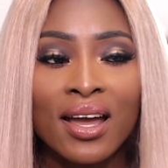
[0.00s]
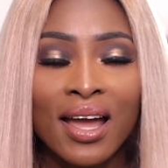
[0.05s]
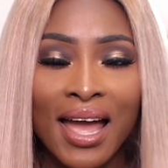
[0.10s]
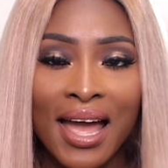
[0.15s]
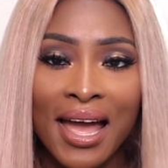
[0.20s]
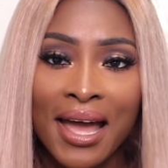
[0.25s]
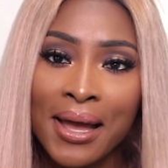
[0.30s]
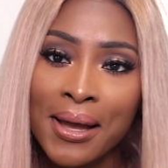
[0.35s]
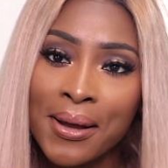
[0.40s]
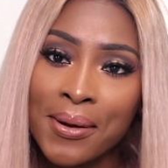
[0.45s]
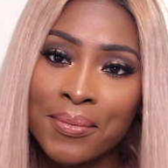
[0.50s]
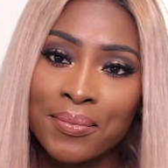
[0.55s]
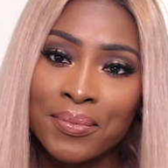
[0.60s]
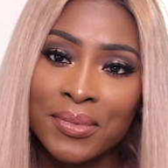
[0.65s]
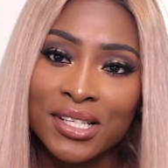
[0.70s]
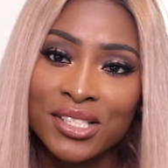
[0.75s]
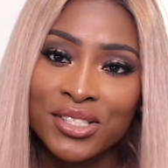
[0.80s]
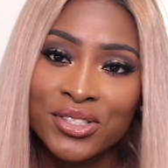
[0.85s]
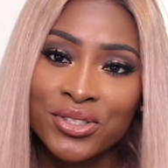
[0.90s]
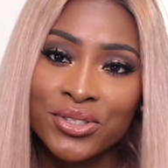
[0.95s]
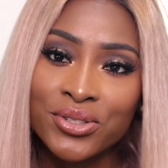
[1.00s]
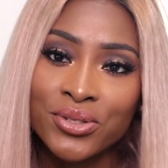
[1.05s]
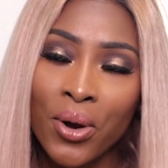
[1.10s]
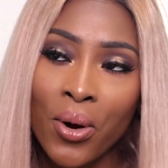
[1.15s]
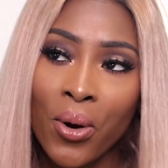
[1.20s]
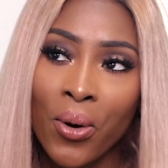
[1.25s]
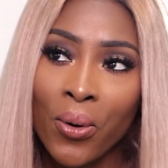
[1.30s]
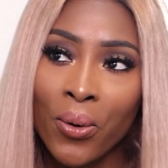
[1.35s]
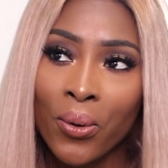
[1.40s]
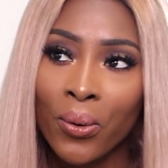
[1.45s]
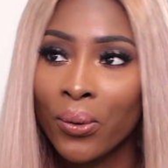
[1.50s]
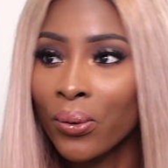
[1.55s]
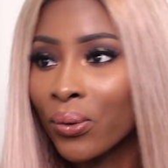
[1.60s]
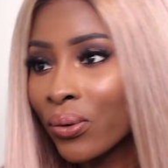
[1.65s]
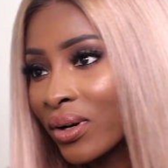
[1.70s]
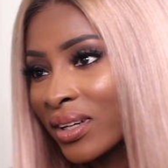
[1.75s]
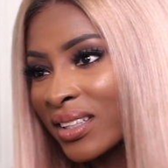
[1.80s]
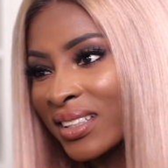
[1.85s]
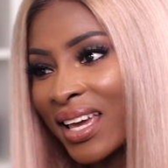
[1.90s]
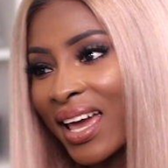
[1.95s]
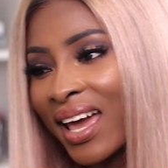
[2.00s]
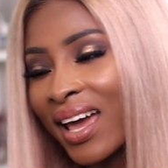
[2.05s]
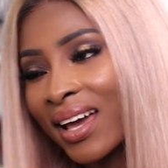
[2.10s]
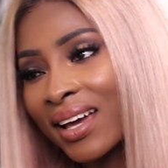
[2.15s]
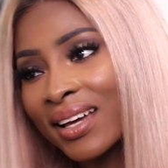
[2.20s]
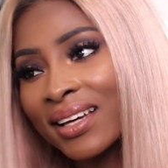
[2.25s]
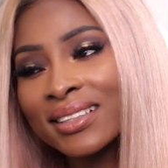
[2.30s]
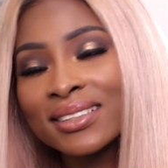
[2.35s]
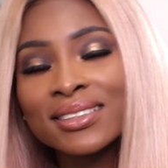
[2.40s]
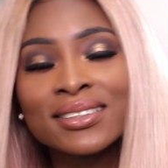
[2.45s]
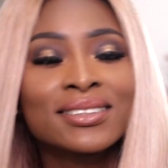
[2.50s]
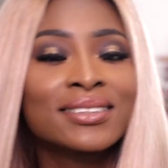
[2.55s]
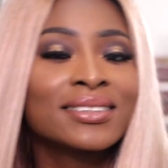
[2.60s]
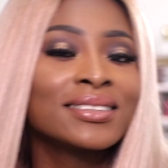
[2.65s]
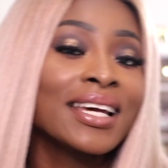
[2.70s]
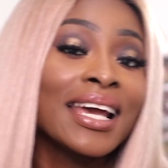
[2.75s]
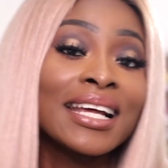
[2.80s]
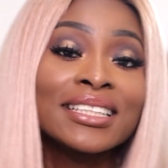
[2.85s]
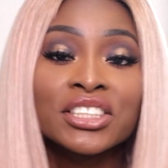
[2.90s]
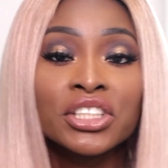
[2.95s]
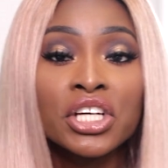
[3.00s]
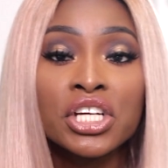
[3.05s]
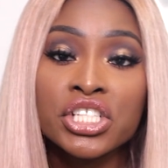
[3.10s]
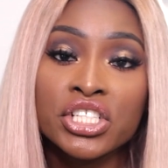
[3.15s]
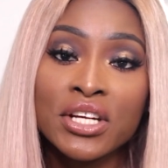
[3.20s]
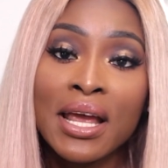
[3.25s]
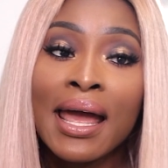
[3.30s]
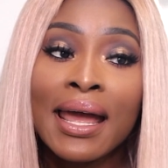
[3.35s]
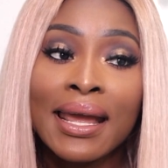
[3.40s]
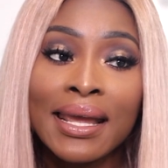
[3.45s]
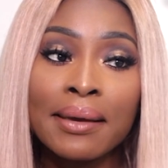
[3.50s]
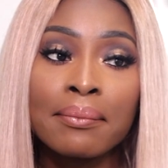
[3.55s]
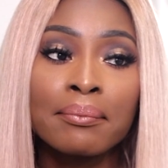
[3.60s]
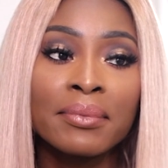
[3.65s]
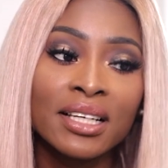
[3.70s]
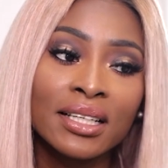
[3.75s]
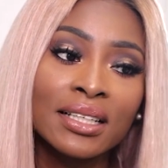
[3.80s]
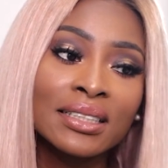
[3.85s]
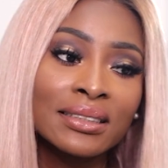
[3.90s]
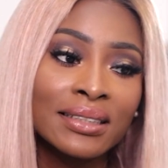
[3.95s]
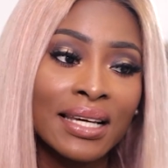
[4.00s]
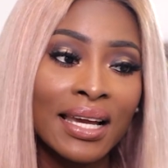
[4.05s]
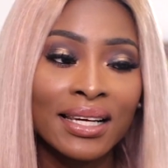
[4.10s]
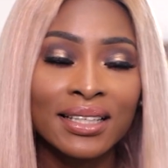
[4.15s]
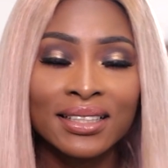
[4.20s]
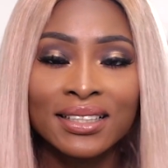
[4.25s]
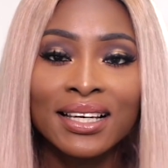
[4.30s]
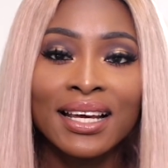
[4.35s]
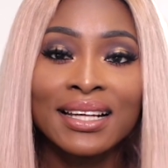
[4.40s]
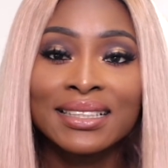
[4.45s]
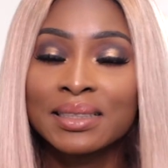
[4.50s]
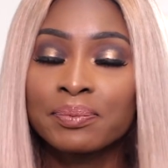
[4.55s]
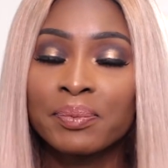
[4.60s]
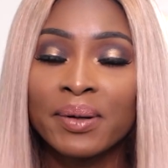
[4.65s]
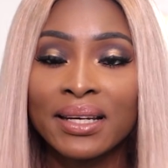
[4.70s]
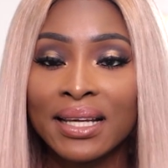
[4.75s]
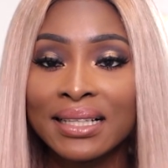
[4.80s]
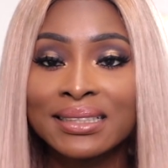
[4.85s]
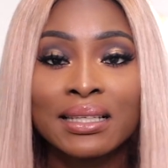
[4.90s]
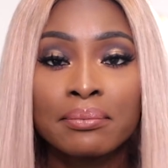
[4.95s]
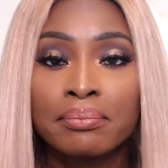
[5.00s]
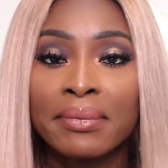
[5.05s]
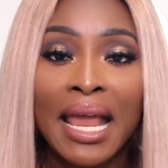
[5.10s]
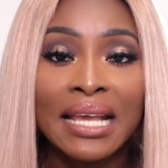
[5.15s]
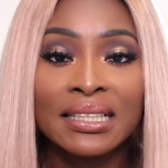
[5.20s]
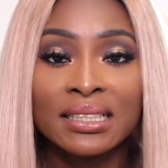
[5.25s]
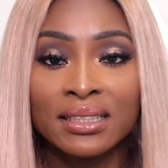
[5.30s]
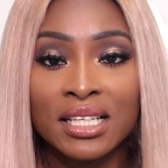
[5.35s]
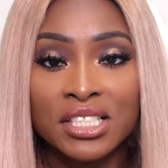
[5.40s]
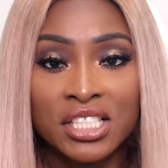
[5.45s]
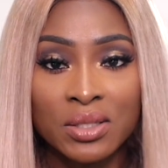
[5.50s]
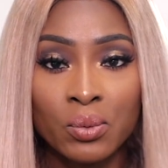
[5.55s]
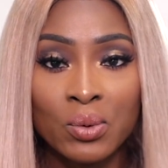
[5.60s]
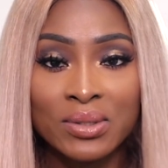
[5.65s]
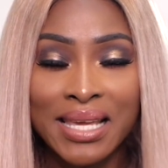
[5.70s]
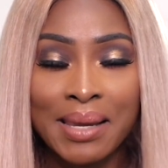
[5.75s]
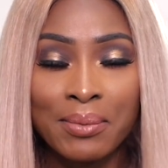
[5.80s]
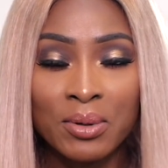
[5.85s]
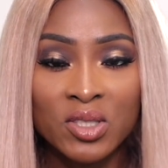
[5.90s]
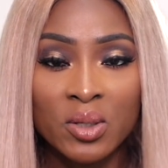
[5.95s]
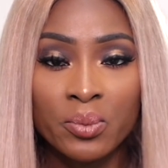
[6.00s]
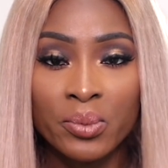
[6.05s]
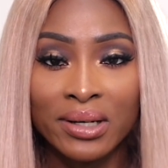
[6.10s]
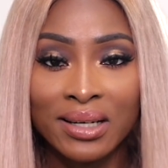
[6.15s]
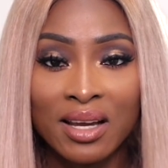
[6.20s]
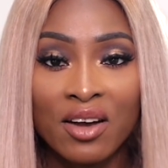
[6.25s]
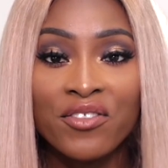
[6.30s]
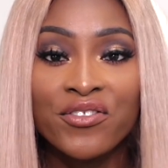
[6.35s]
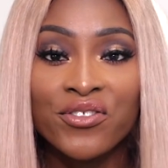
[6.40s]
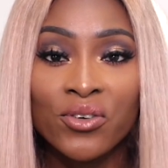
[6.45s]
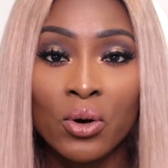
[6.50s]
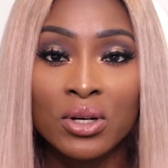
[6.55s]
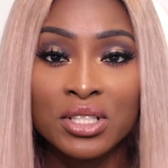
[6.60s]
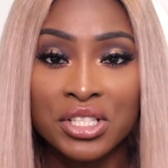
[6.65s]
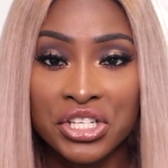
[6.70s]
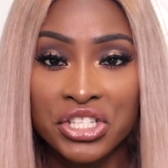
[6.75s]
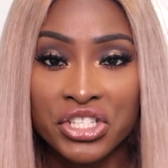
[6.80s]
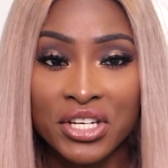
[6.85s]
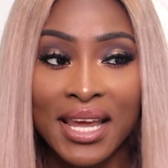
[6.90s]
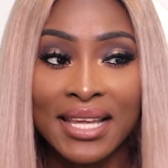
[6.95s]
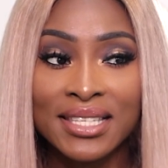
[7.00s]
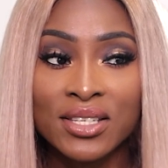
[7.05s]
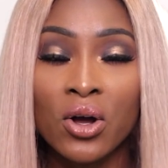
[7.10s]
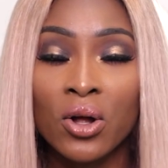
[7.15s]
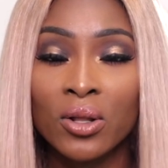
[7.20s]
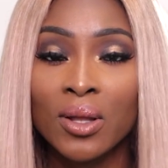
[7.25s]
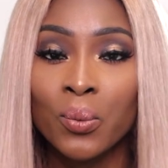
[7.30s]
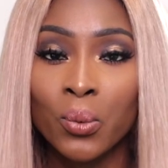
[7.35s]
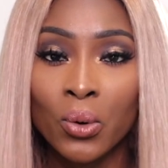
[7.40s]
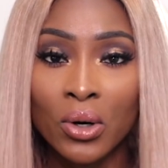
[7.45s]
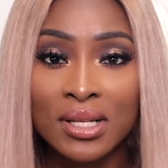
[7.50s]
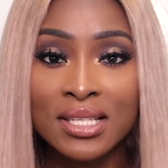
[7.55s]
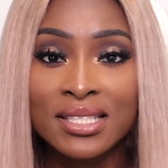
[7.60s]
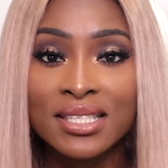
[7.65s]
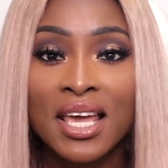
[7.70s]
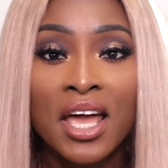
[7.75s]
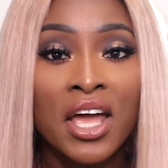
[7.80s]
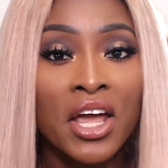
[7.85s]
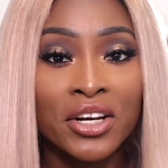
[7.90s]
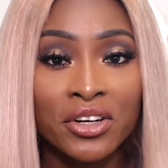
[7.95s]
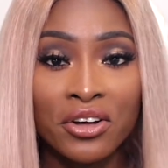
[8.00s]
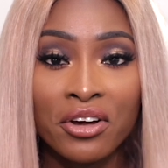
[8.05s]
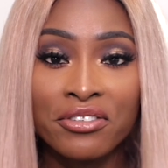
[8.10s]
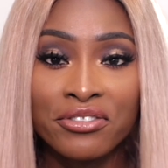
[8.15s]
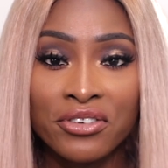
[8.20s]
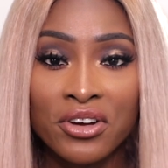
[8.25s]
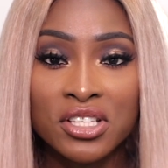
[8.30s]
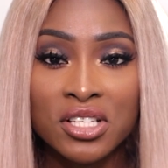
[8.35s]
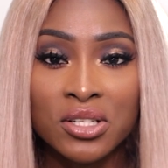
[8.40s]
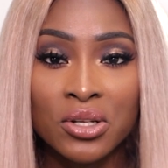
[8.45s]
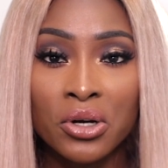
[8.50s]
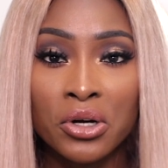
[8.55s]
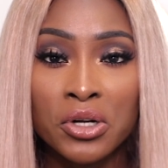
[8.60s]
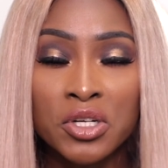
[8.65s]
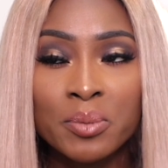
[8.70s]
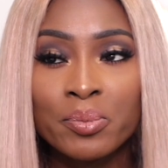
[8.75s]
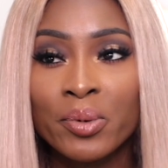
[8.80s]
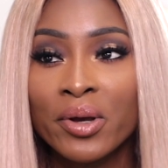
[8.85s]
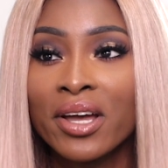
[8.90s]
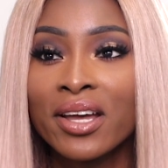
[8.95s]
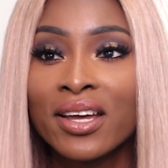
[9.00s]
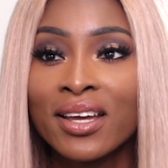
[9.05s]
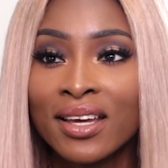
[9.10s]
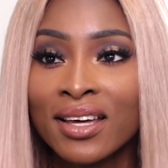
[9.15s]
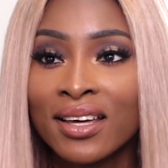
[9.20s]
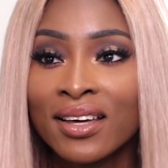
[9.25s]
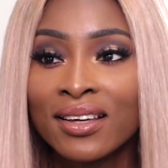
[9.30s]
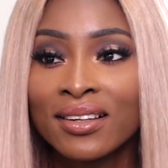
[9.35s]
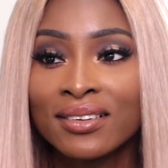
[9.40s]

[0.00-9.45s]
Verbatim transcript: um, so yeah it's it's a shame because like it's been it's amazing that she was able to bring out 40 shades all at once in her first launch but